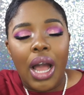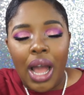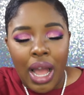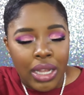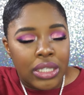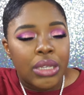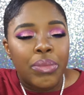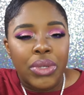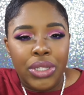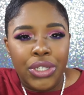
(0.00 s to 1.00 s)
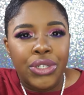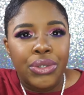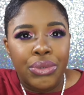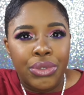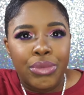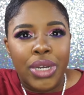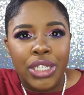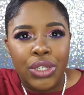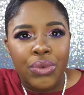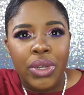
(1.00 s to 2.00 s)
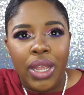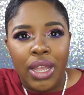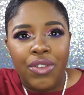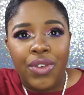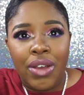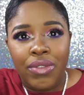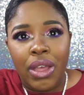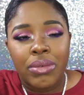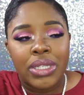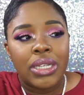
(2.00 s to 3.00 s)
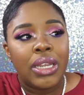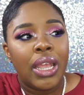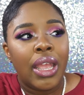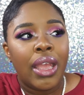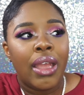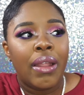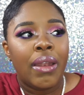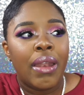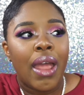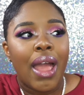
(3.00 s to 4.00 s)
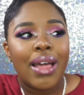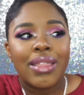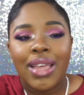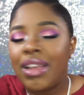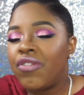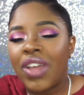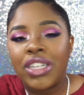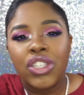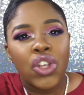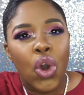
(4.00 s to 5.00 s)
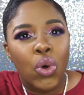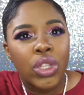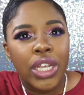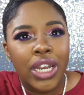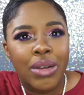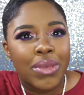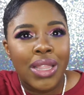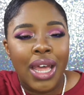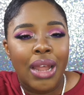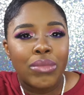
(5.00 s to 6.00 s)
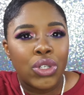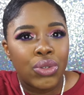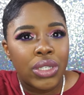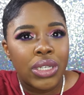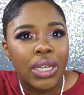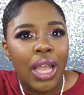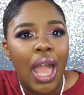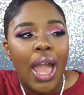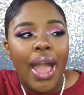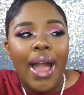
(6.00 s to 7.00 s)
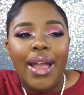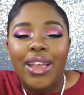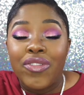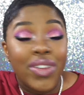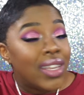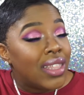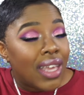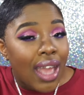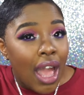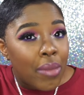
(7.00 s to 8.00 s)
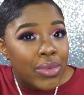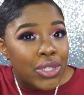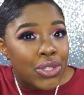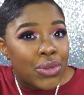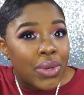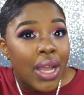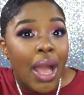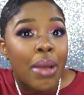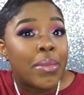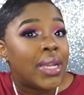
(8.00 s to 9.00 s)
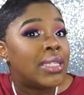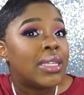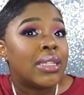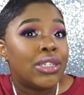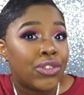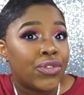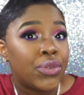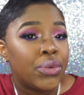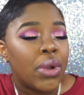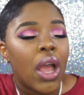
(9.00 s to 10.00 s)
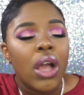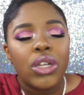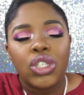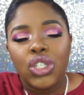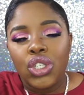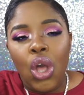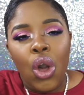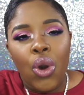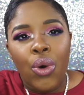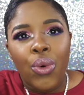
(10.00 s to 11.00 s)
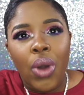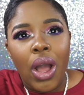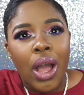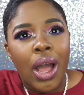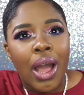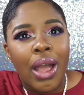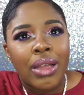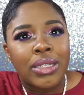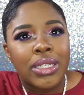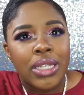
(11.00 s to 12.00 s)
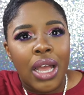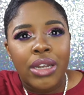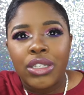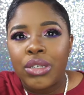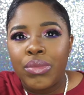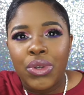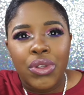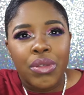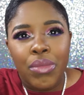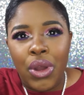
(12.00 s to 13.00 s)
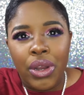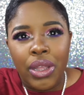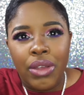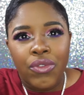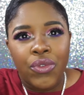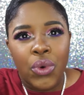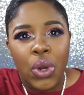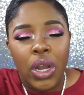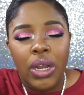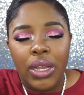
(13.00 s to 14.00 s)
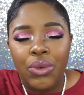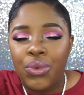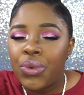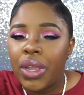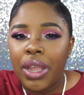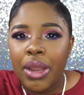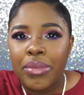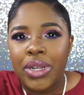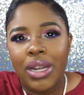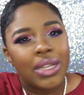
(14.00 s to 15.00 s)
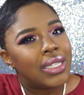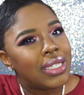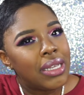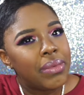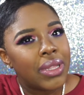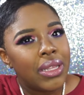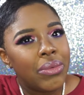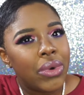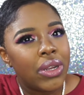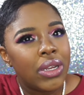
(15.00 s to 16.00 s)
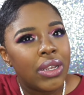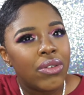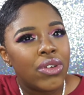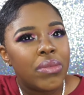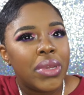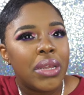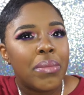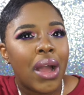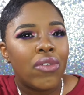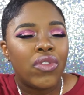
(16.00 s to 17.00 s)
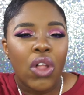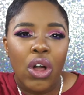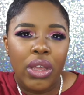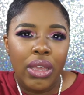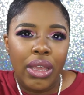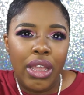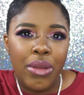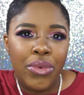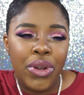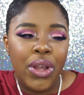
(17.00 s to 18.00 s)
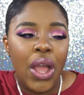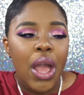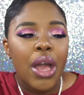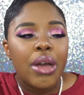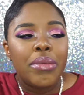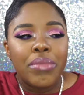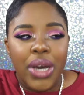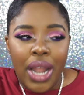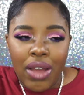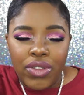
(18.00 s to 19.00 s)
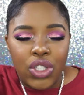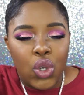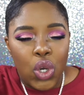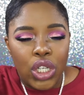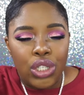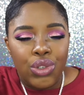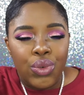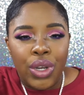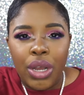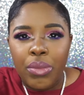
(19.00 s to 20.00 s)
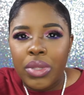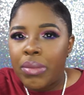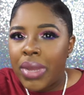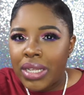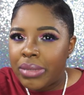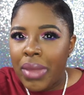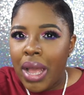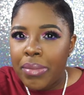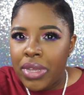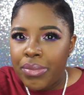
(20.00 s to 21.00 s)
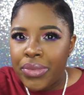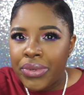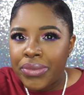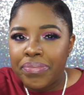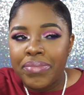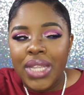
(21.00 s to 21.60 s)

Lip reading: I typically use my Sony a5000, and if that's the only camera that I'm using, if anything happens to it, I'm basically screwed. So I decided to be on the market for a new camera, and I typically wanted it to be my vlogging camera, but after talking to a couple of Best Buy people,